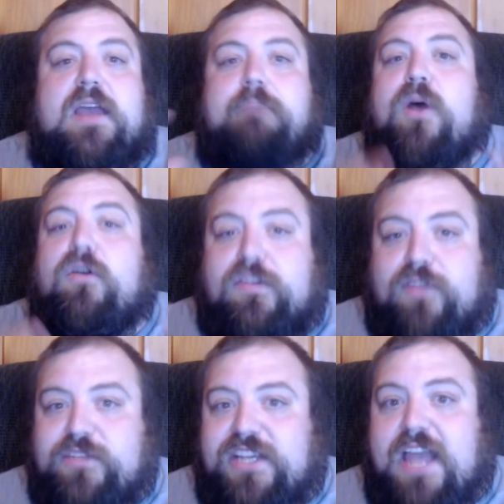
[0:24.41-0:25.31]
In both of
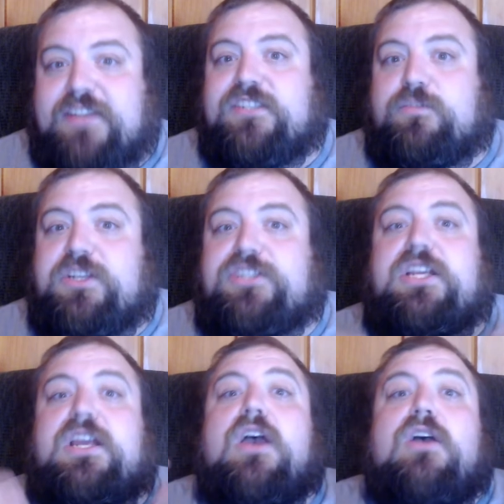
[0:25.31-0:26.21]
those cases, we
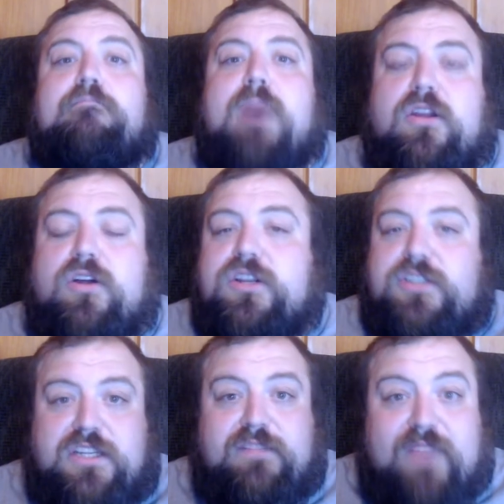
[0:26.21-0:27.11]
see
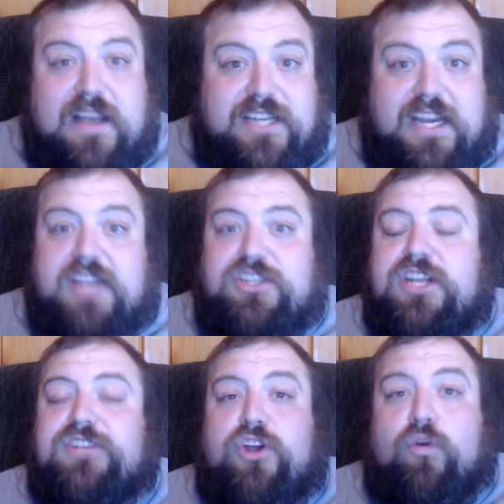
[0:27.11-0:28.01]
Mueller's investigation
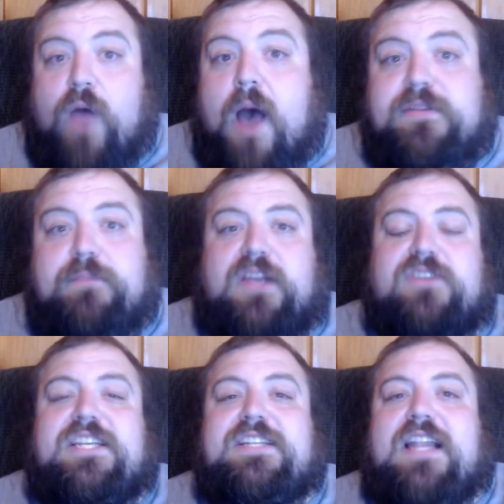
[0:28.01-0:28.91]
is corrupt
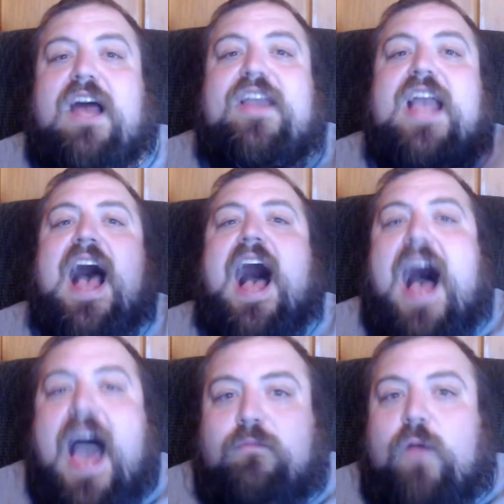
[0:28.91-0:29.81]
because he's allowing
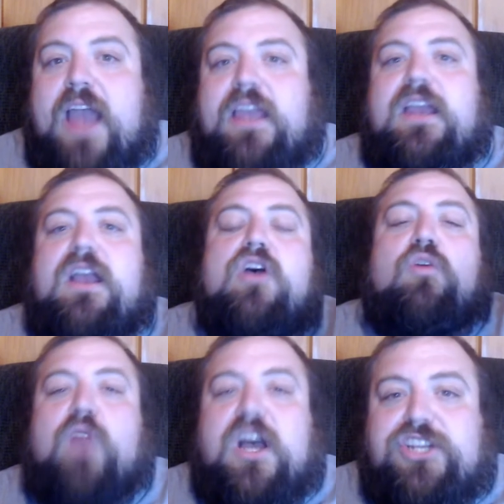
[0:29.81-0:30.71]
high-ranking
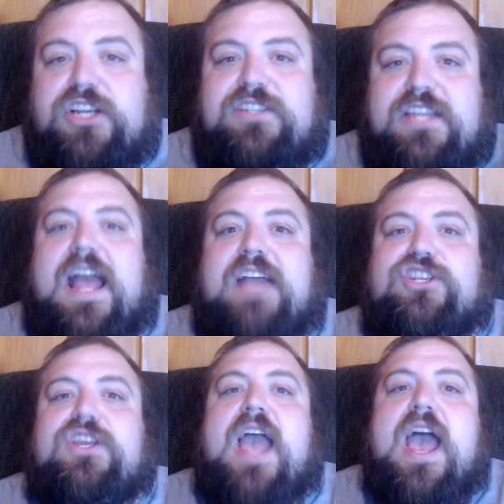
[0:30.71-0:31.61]
Russians that
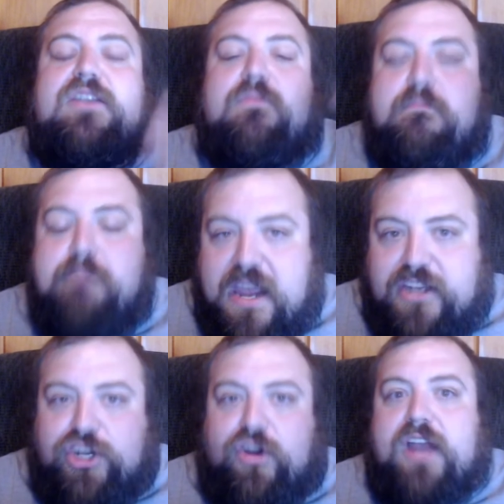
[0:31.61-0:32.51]
actually had
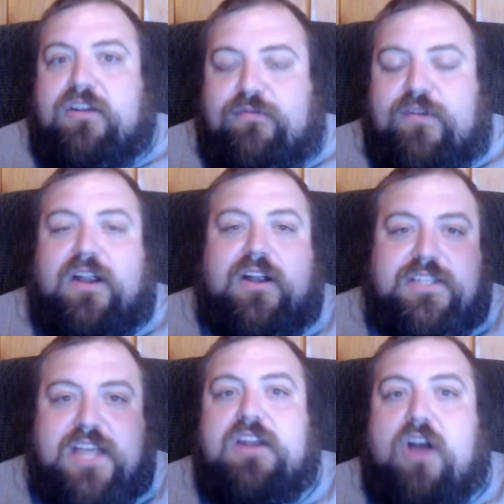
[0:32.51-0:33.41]
major
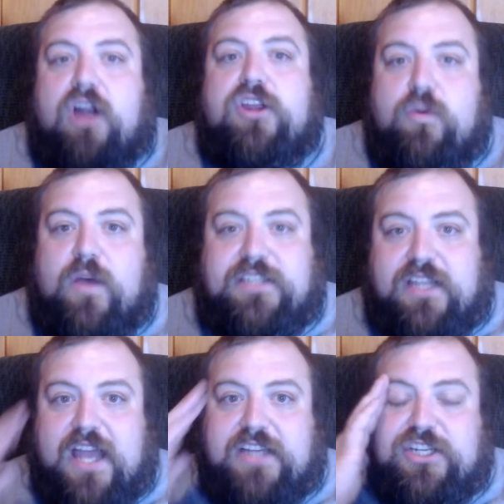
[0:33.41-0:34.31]
interference in our U.S.
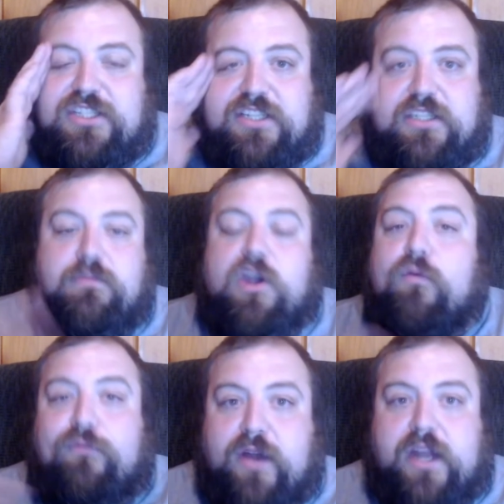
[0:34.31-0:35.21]
election system go
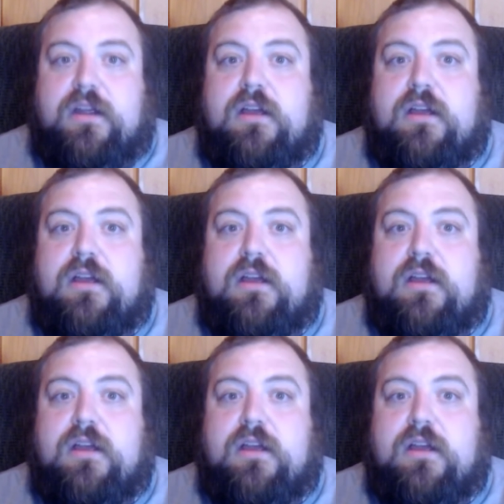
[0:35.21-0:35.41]
free.